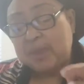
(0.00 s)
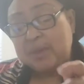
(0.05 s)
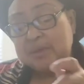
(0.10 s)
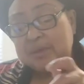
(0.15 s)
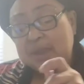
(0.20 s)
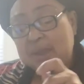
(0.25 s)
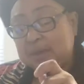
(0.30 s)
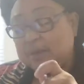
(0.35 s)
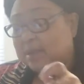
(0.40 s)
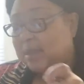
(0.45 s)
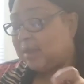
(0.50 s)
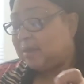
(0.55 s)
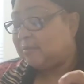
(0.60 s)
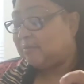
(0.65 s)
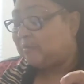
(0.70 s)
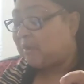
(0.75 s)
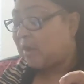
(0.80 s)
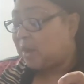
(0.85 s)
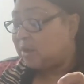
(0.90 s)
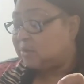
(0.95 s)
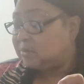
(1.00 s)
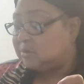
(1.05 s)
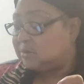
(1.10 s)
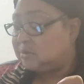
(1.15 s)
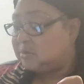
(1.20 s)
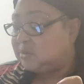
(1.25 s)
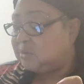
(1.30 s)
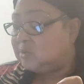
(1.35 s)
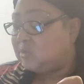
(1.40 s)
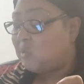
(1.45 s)
And that kind of falls
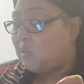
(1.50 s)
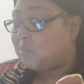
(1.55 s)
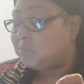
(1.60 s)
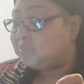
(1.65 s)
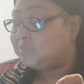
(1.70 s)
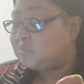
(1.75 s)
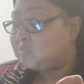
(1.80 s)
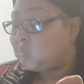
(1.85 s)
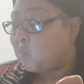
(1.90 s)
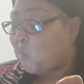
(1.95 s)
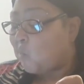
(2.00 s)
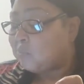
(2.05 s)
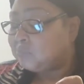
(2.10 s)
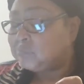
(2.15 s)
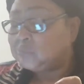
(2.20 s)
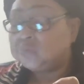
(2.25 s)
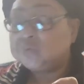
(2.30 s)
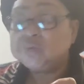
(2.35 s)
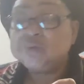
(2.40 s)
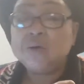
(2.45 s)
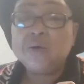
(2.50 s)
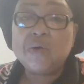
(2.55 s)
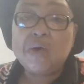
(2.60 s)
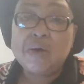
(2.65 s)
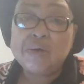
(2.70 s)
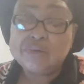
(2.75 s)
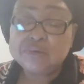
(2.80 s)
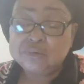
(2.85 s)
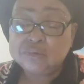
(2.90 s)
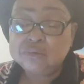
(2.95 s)
into
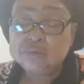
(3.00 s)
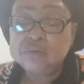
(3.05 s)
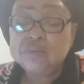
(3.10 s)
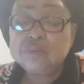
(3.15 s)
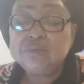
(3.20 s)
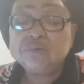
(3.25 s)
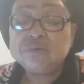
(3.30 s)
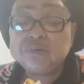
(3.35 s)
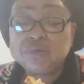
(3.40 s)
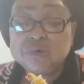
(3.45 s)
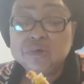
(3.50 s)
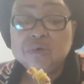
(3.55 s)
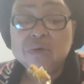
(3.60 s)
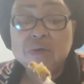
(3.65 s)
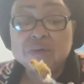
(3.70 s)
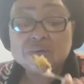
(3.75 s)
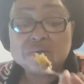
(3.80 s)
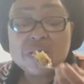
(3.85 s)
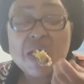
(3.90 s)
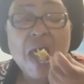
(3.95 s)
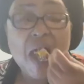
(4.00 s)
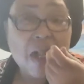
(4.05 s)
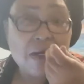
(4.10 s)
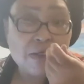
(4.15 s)
your own choice.